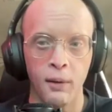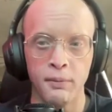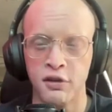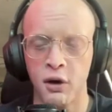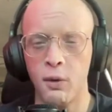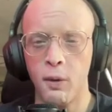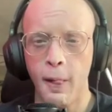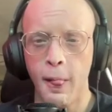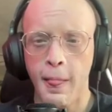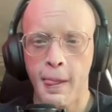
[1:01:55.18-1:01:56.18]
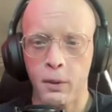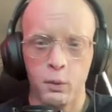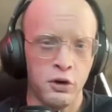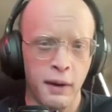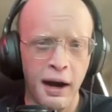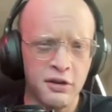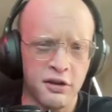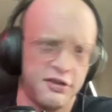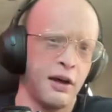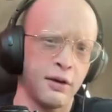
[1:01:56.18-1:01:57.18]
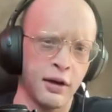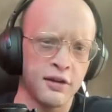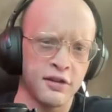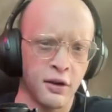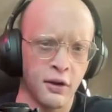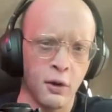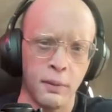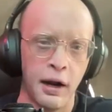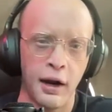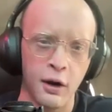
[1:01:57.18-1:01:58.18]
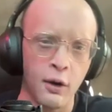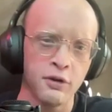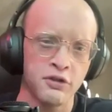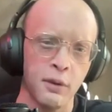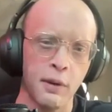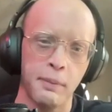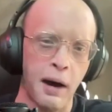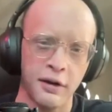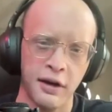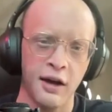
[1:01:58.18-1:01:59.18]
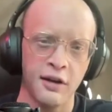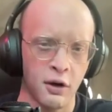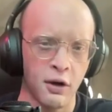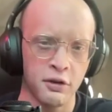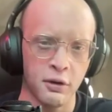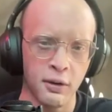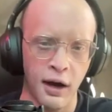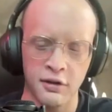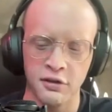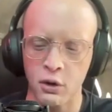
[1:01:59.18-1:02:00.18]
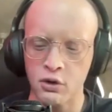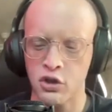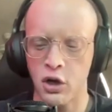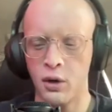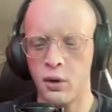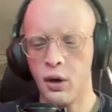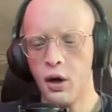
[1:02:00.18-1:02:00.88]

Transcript: So would you mind just telling us a little bit? And I know there's Generate Podcast also has its own show,